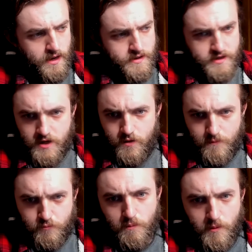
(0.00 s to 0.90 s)
you know,
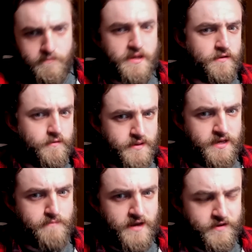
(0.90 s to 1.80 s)
a proper meal
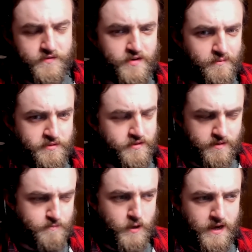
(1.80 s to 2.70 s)
being made of something
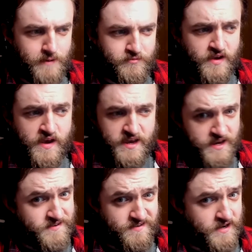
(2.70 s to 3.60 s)
that perhaps
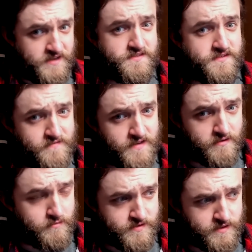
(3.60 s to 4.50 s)
isn't as
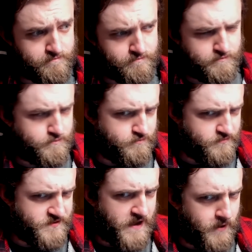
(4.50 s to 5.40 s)
severe as it
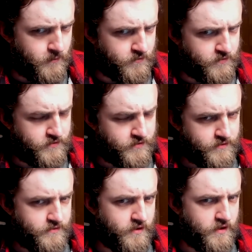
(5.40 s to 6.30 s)
sounds
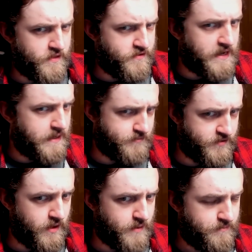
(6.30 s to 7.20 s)
at the same
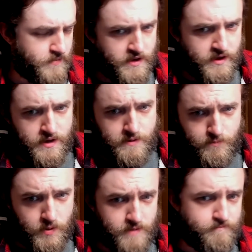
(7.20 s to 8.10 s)
time.
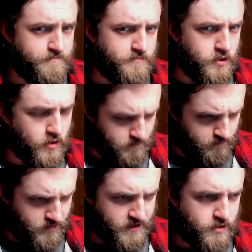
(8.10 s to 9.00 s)
But look,
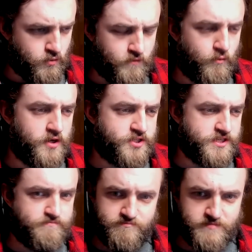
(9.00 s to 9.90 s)
thank you all for
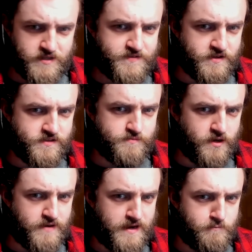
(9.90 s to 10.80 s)
watching, listening to
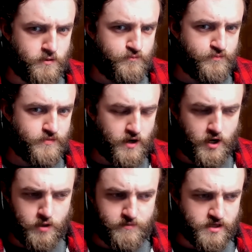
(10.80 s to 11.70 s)
my ramble. I
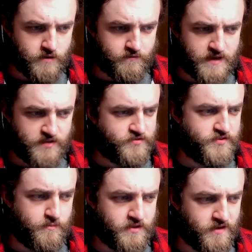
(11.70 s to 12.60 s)
hope that you've gained
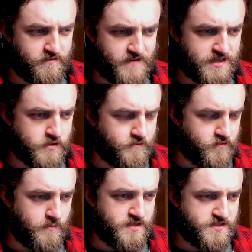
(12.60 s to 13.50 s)
something of value
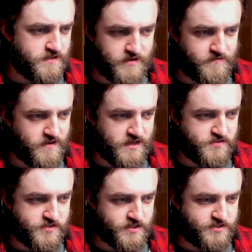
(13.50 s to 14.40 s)
from it, even if it
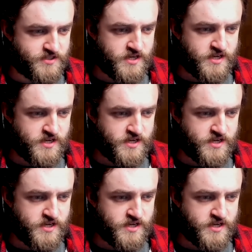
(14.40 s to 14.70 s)
is just